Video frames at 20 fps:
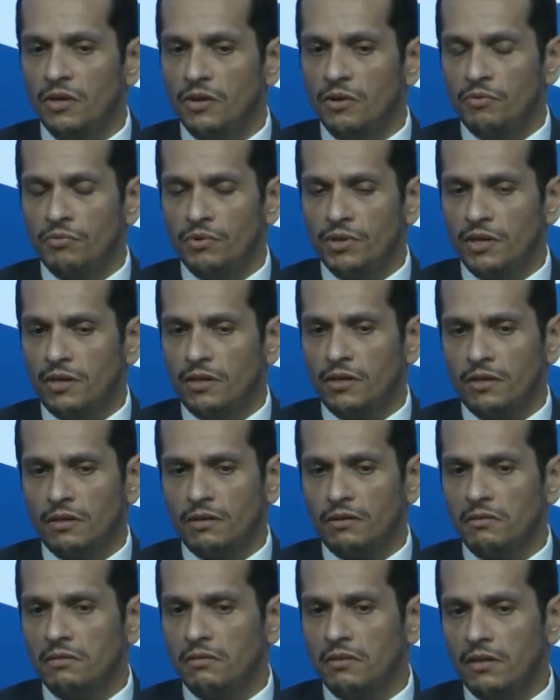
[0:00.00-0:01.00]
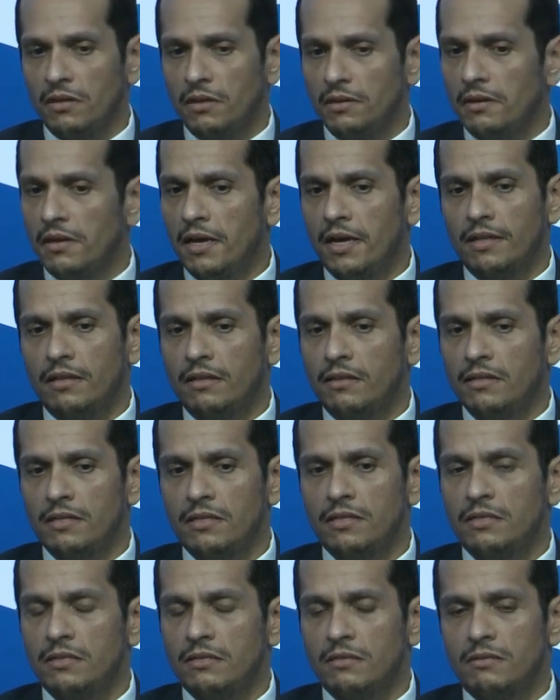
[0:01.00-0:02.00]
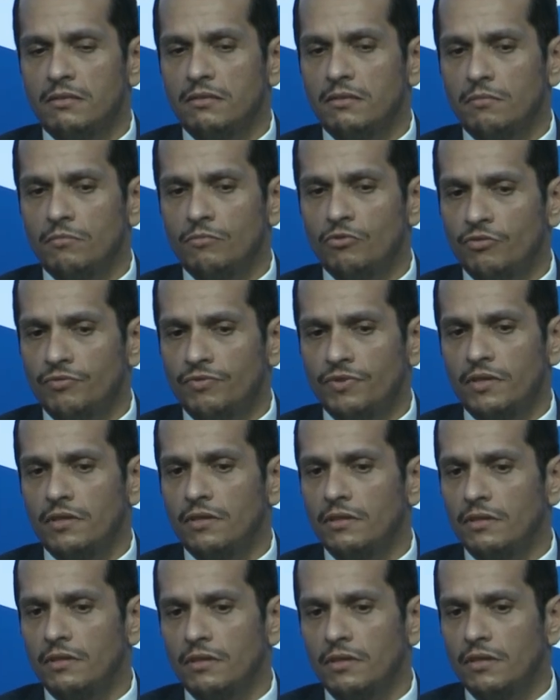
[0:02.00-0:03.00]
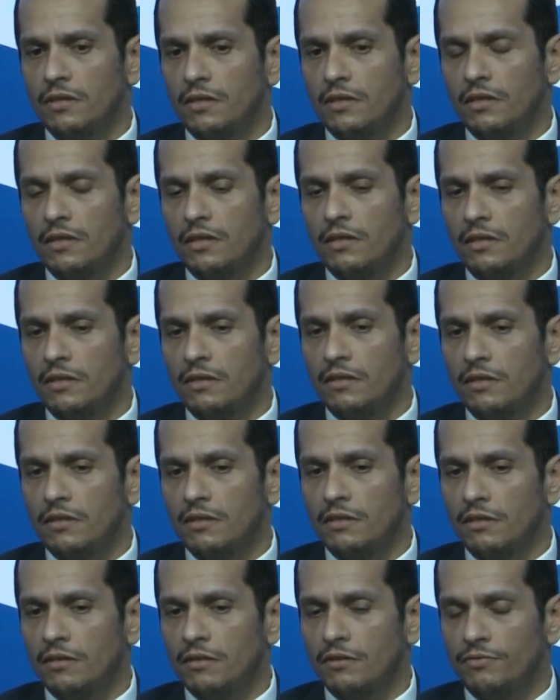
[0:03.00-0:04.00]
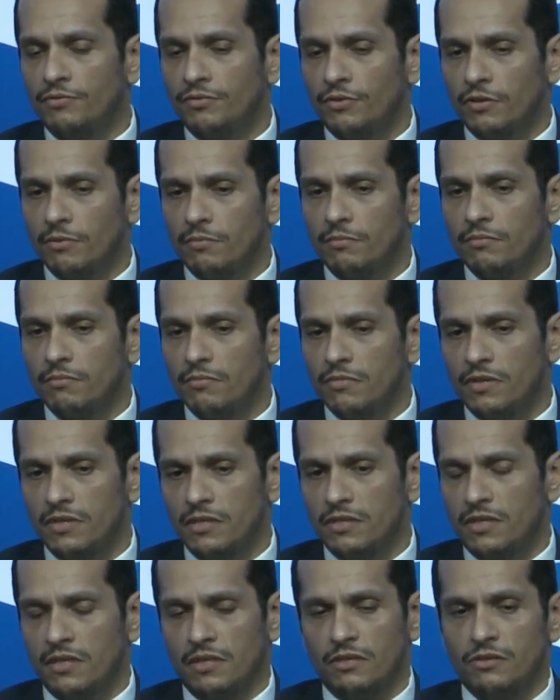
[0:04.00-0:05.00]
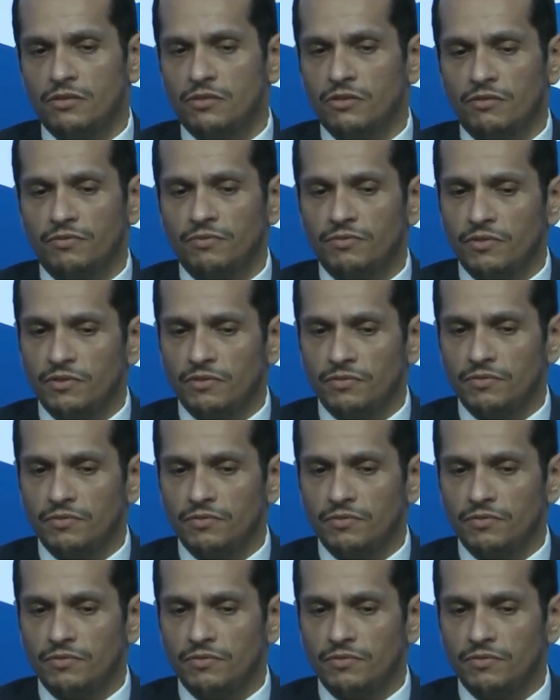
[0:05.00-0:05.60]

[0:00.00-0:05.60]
we are uh, at least moving uh, uh, from the status of, of